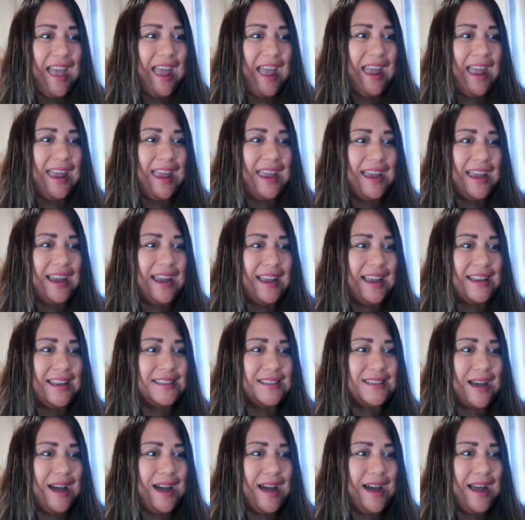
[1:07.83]
And
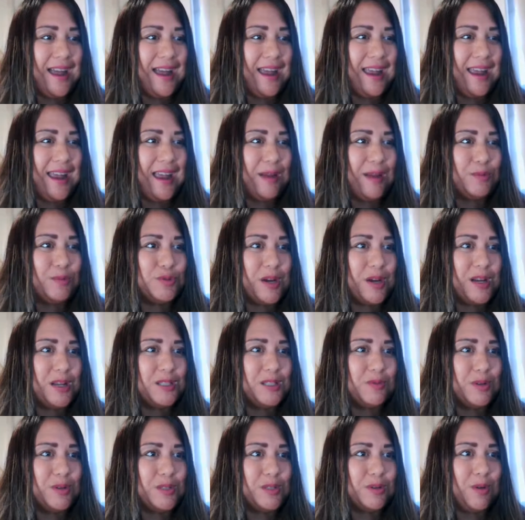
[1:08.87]
I am trying to
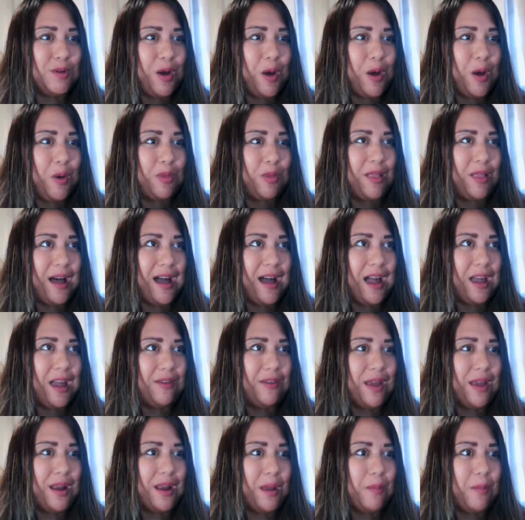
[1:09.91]
do a duo
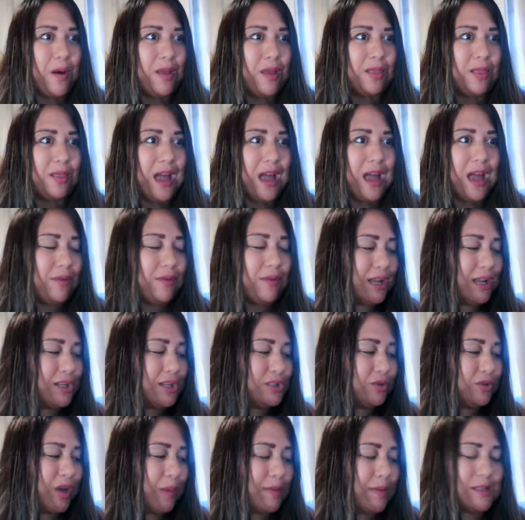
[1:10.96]
live, and I'm on live on
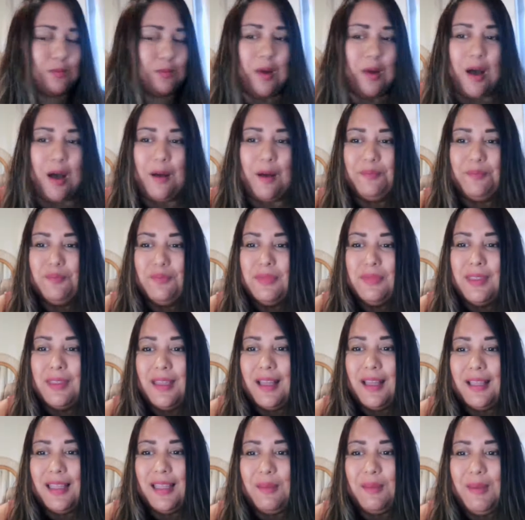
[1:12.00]
Instagram as well.
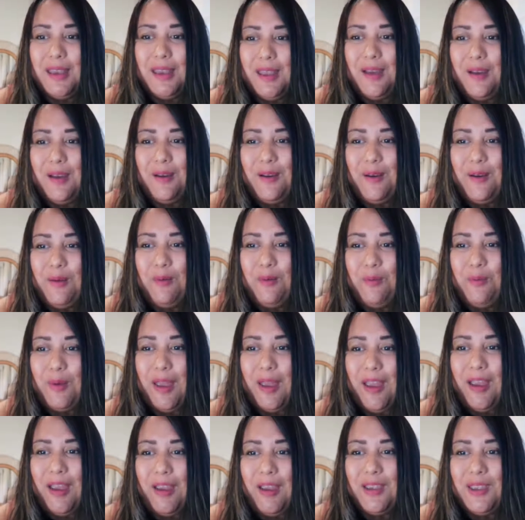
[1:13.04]
Let me know
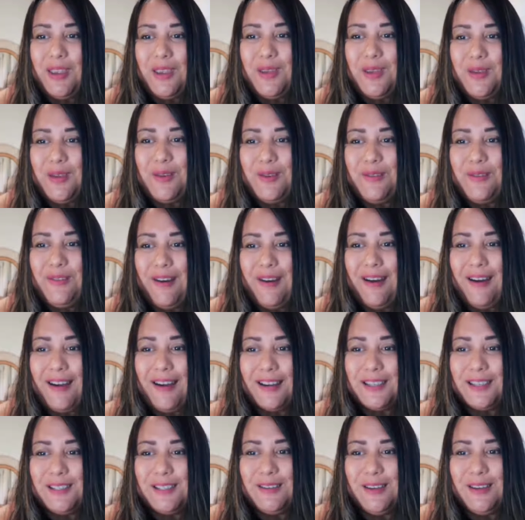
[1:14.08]
where you
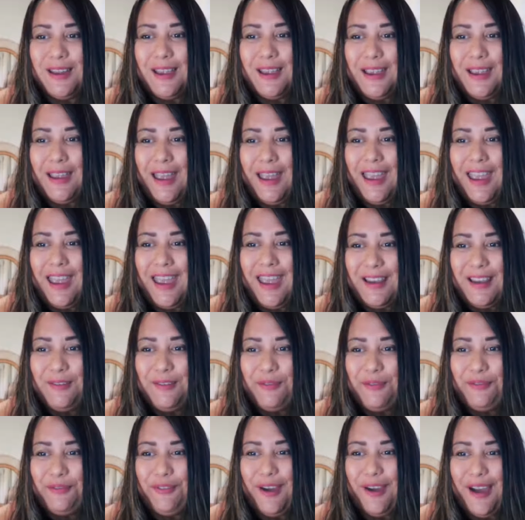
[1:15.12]
are tuning in
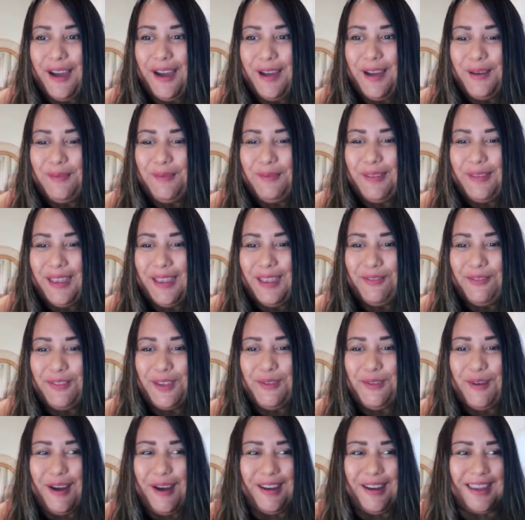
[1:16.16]
from if
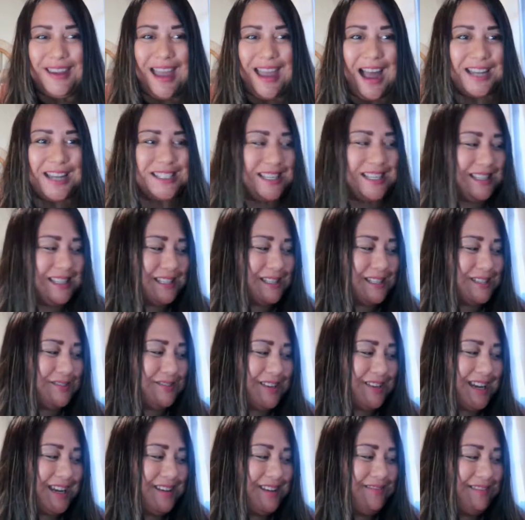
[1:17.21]
you are catching the
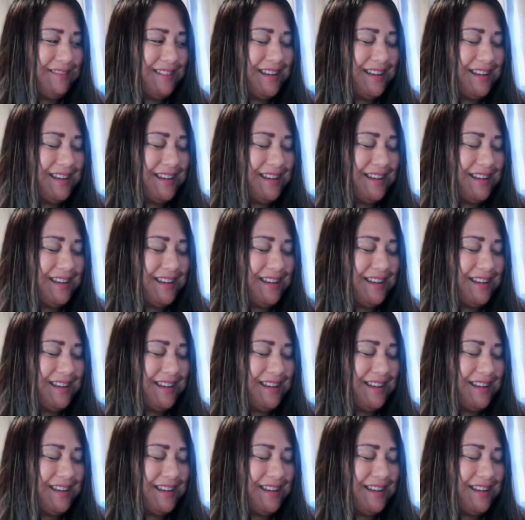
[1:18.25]
stream.